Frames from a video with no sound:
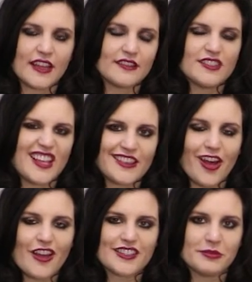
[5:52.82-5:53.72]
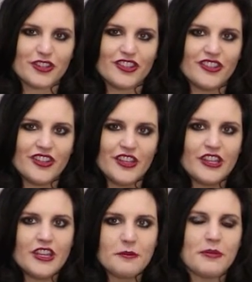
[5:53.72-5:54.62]
that's at the hospital,
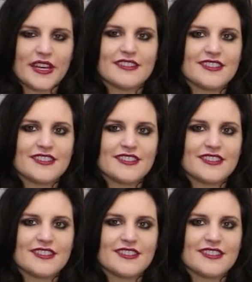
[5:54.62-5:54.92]
but it